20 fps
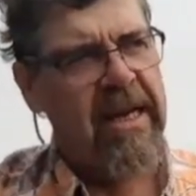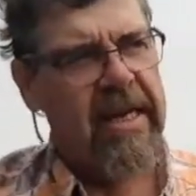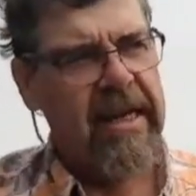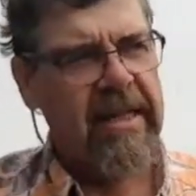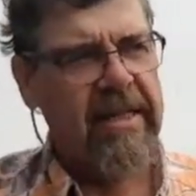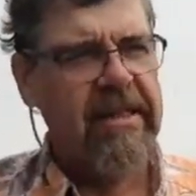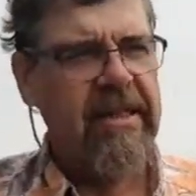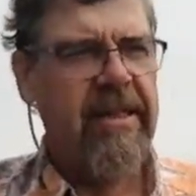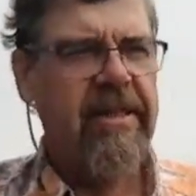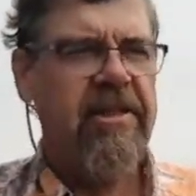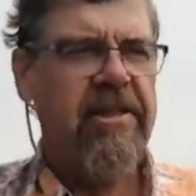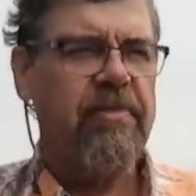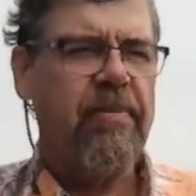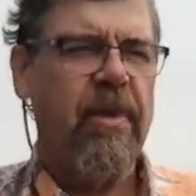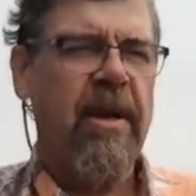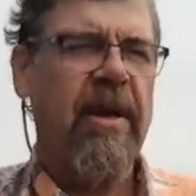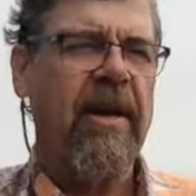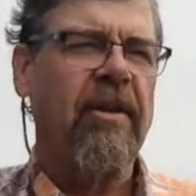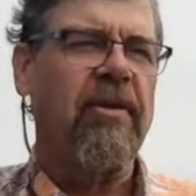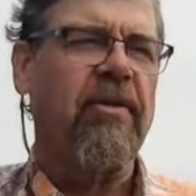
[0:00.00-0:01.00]
It's
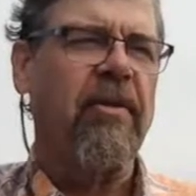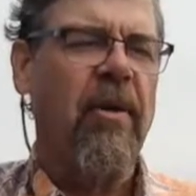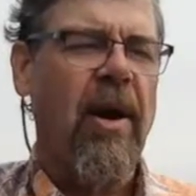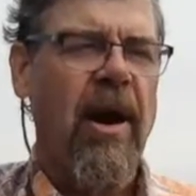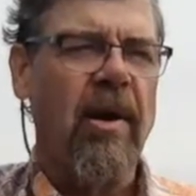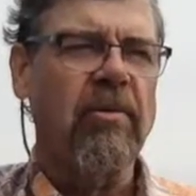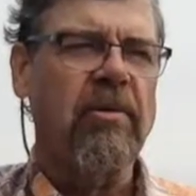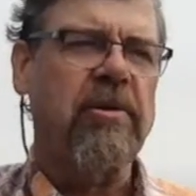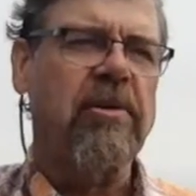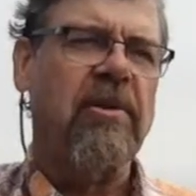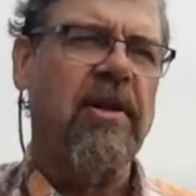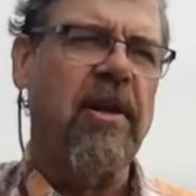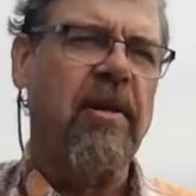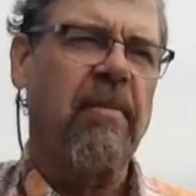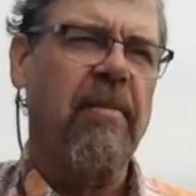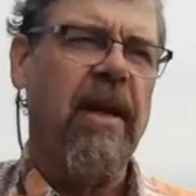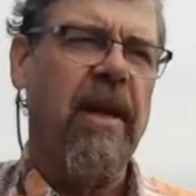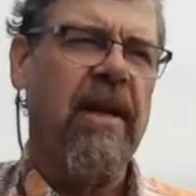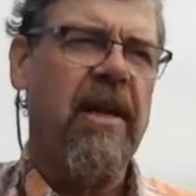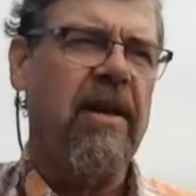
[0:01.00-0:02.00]
spreading throughout
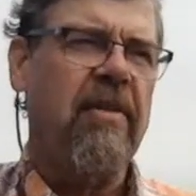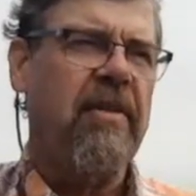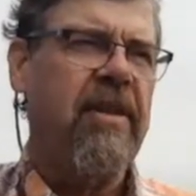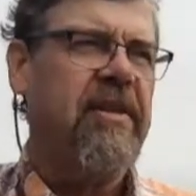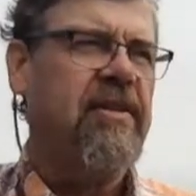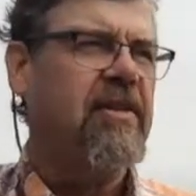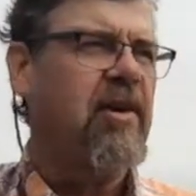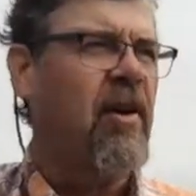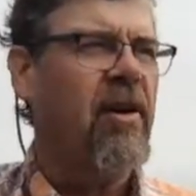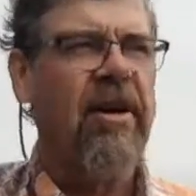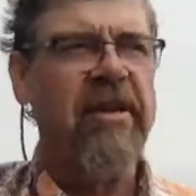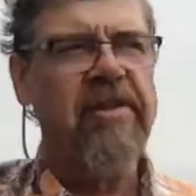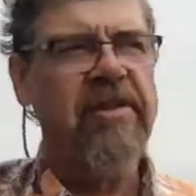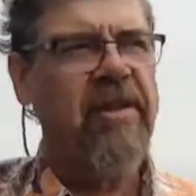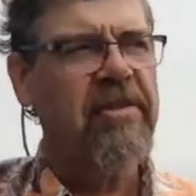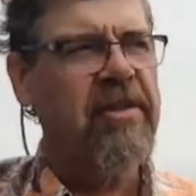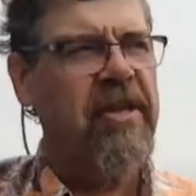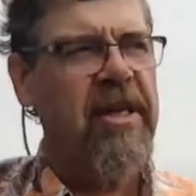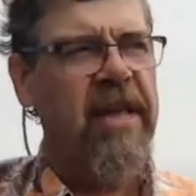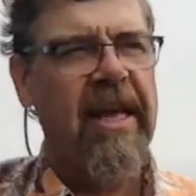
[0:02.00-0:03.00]
any of these target
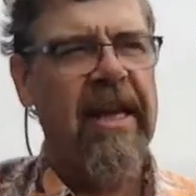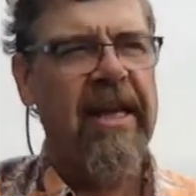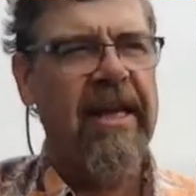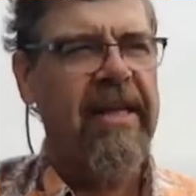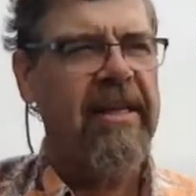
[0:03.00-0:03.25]
cells and get it.